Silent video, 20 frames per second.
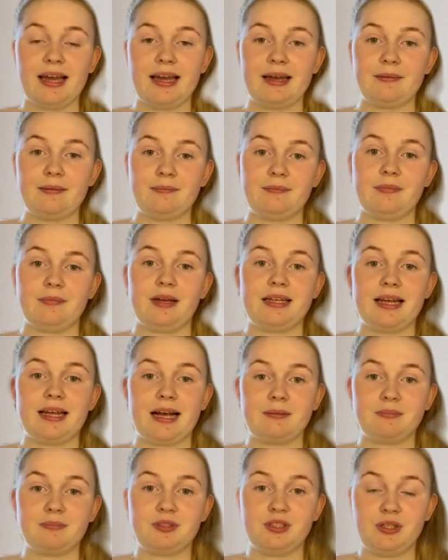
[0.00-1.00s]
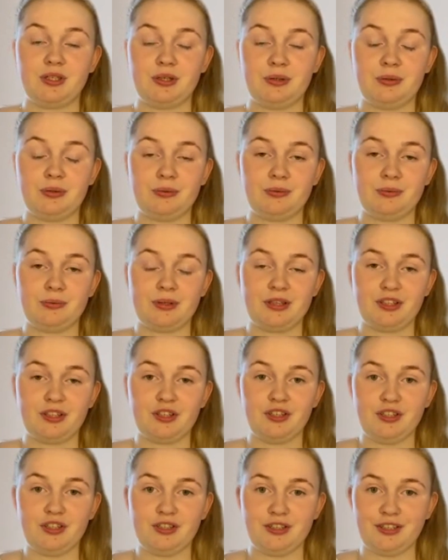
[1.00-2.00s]
Um, it helps you with
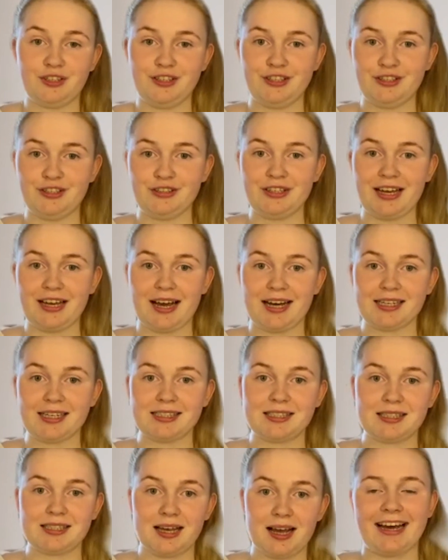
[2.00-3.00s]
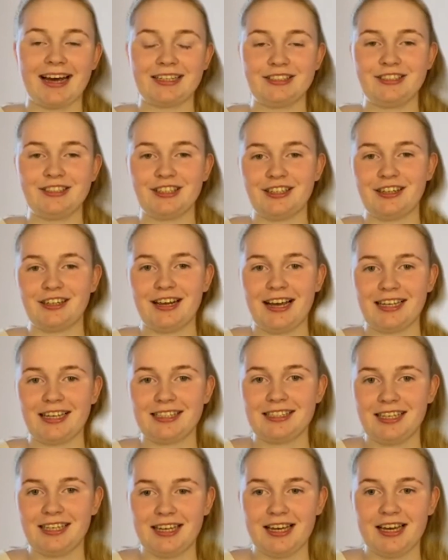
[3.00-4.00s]
their, your U C A S and your uh,
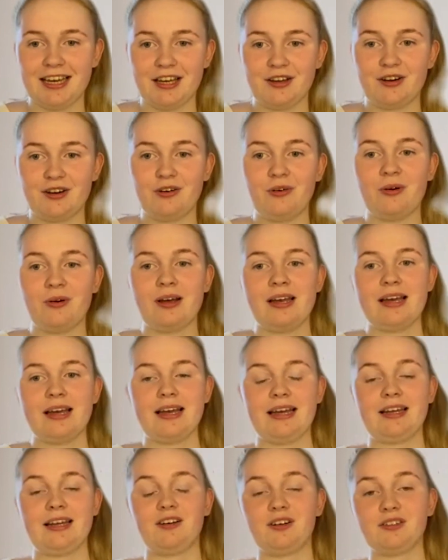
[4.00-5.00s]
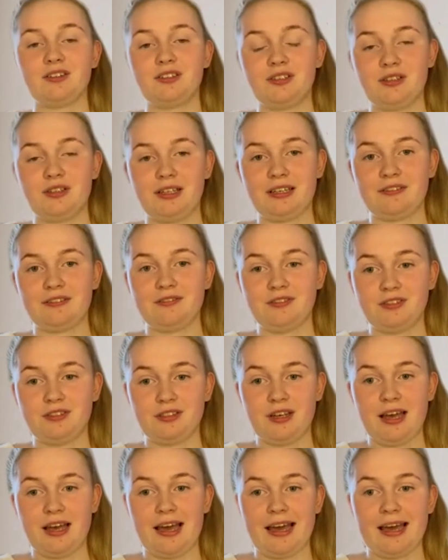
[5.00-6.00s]
C A O. It also gives,
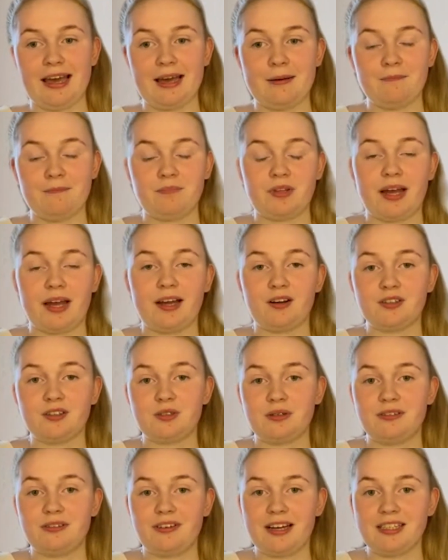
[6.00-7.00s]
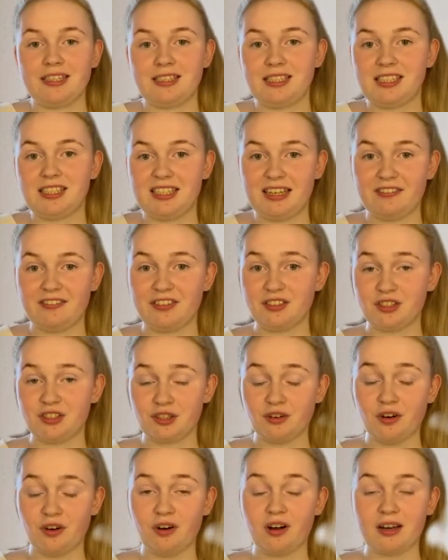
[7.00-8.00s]
um, I also advise you to give it
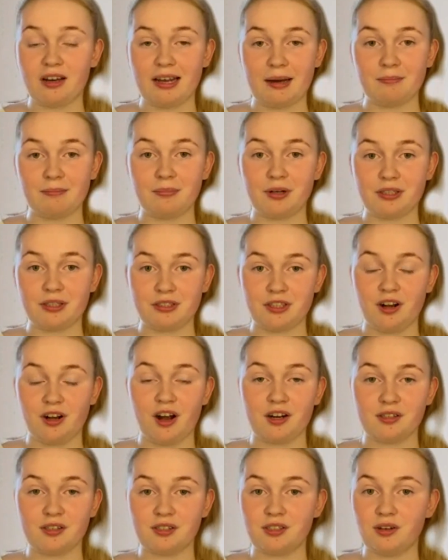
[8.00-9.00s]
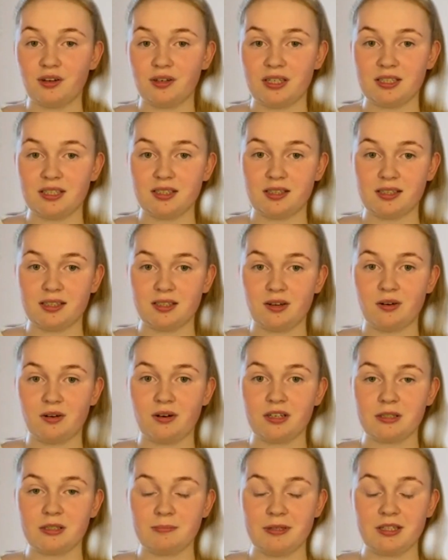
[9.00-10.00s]
your all and put your heart and soul into this
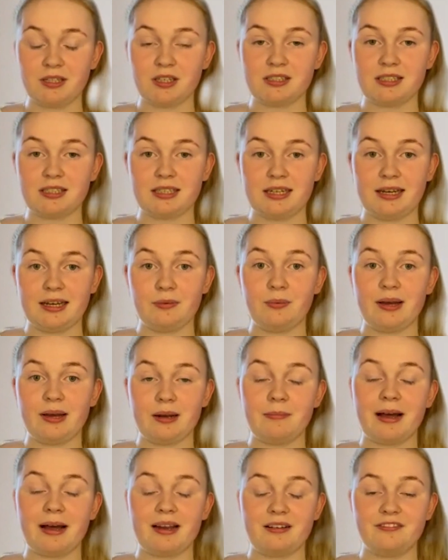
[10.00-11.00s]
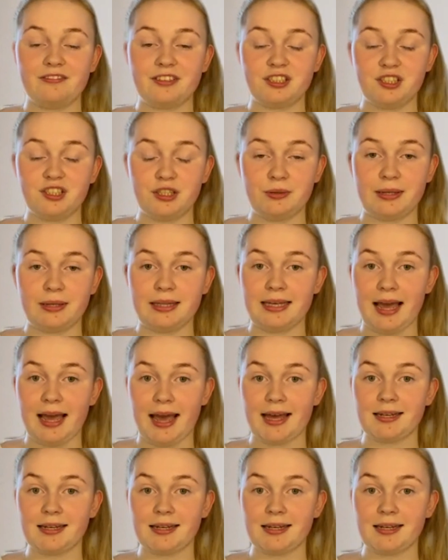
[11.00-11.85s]
course, because it, it will benefit you in the